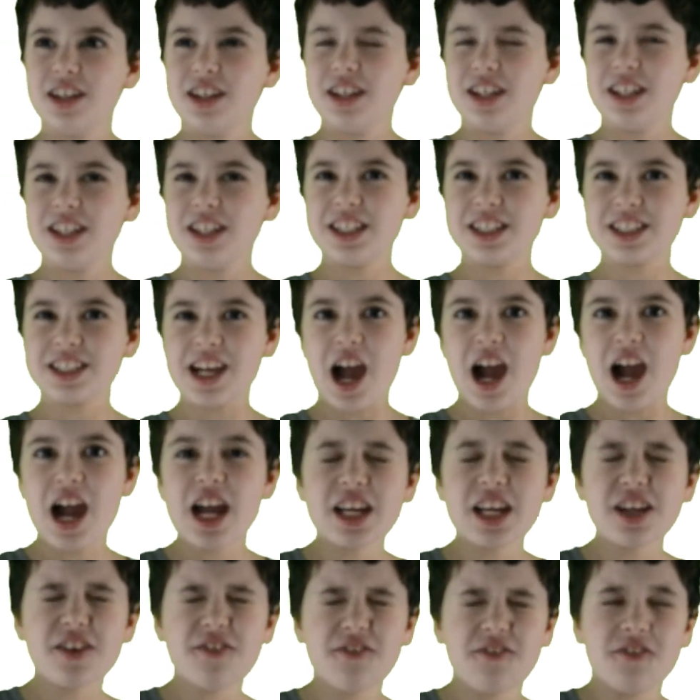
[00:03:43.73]
This
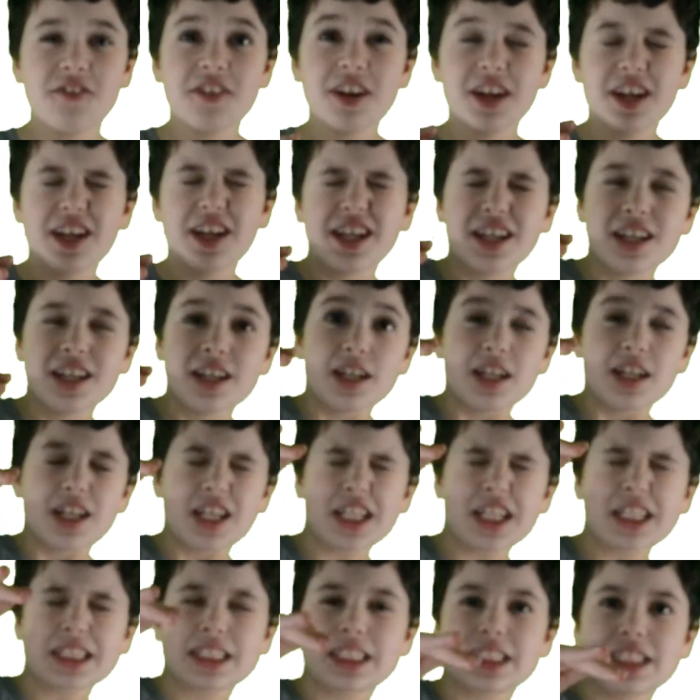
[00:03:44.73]
kind of
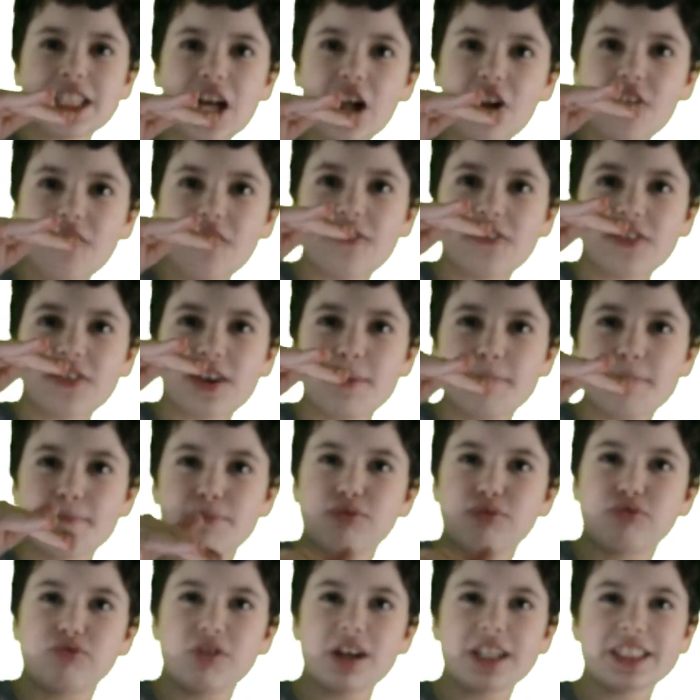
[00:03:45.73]
is
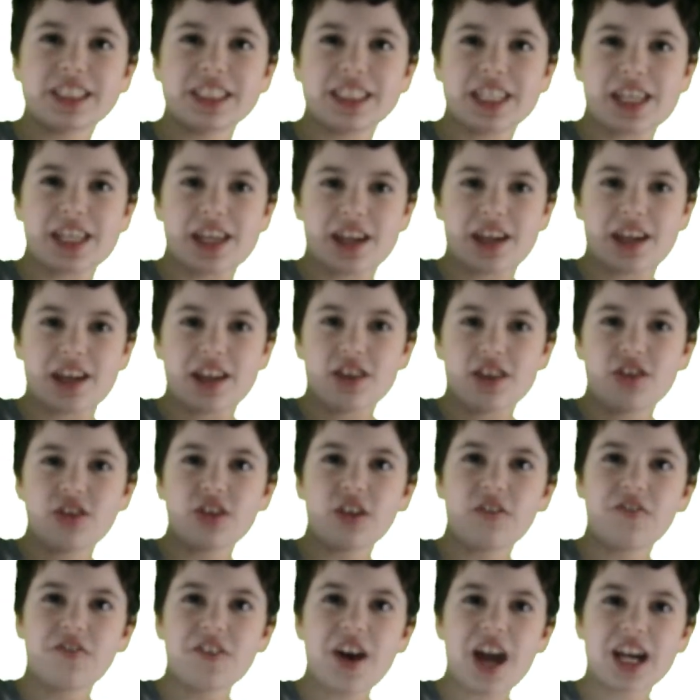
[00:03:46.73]
self-compressing
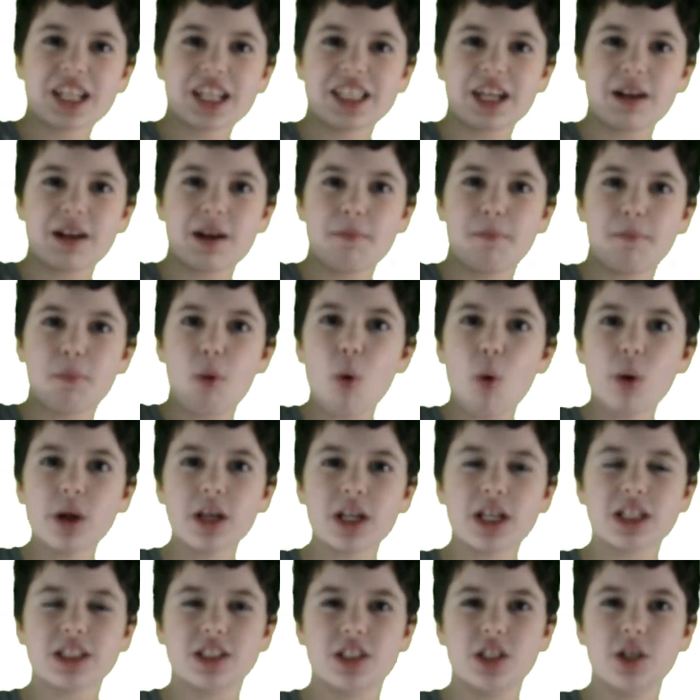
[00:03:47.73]
the fact that a point
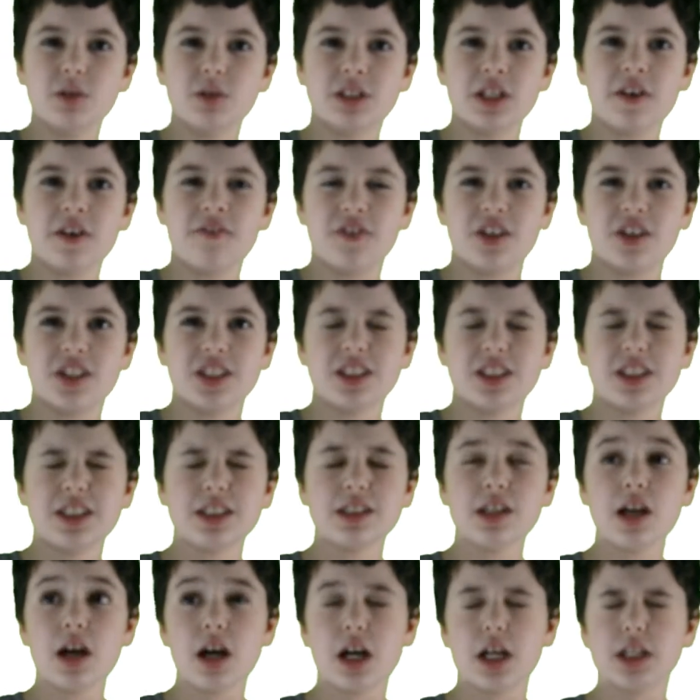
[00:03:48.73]
has no definite
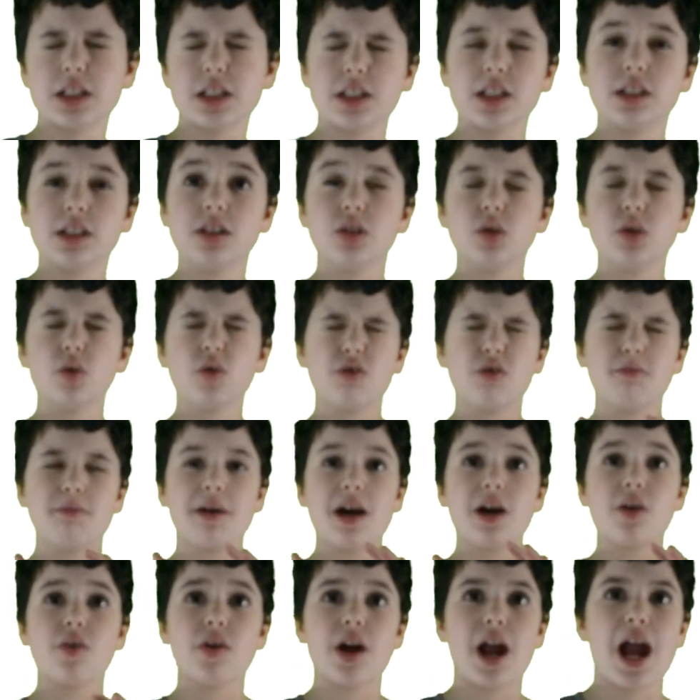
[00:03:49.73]
size, and so no
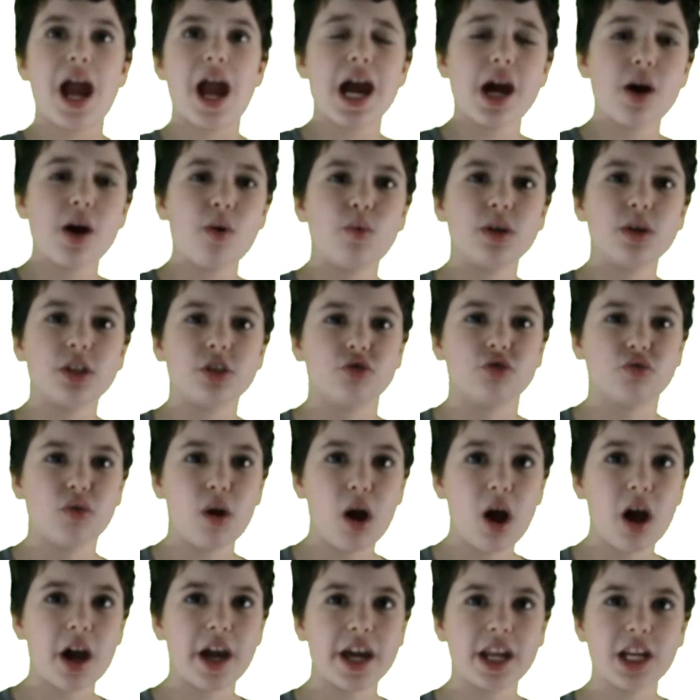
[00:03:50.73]
matter how we
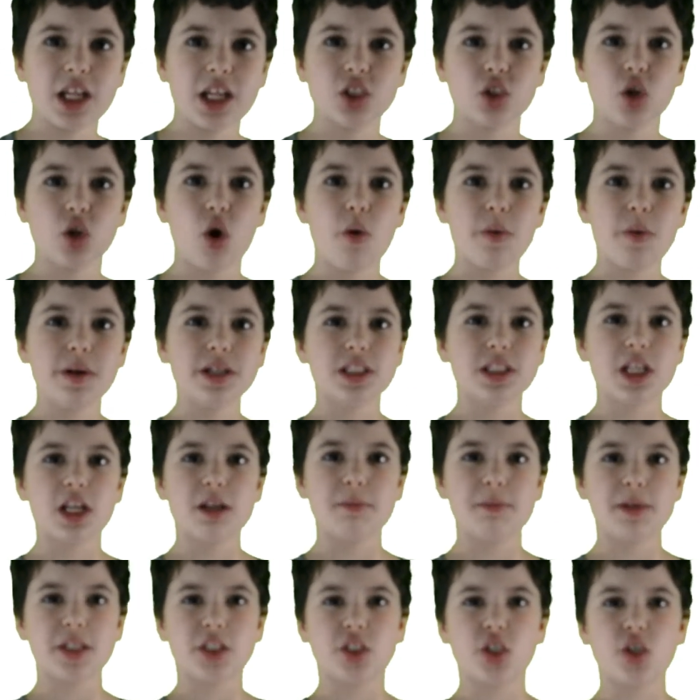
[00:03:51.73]
draw it, it's always going
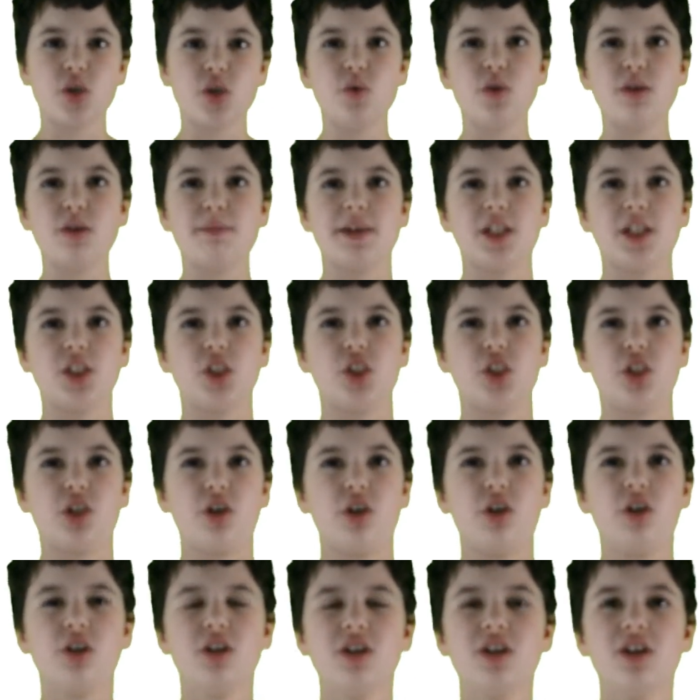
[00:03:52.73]
to be two-dimensional.